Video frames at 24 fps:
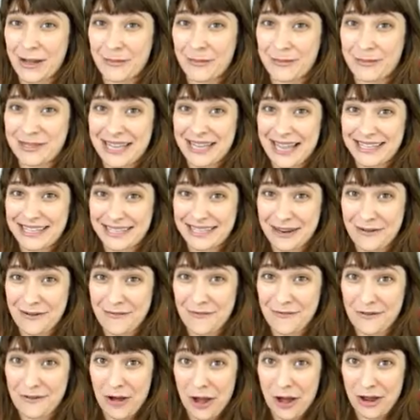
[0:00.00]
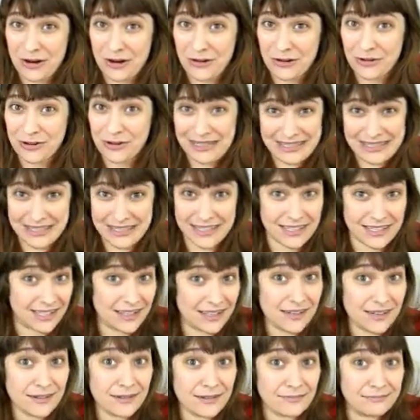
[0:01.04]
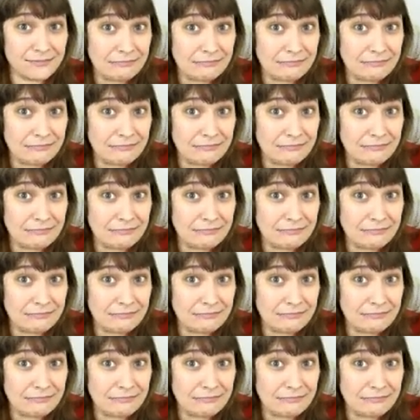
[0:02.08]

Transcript: obsessive on Christine.